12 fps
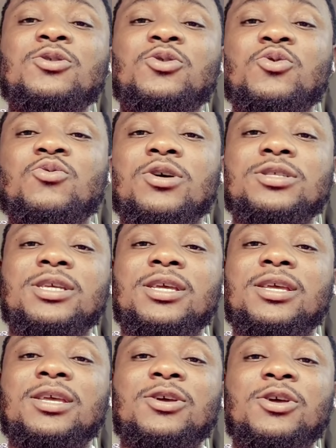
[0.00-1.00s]
do what
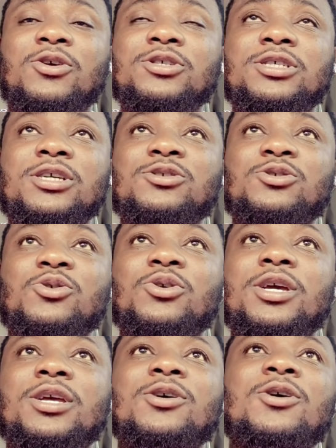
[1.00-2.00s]
he or she is
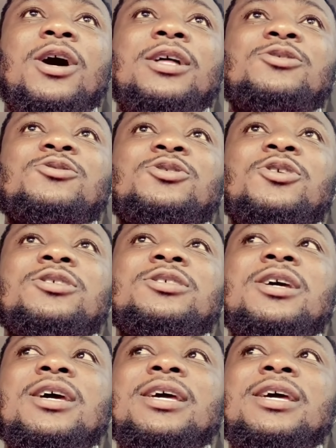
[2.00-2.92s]
doing, or and you just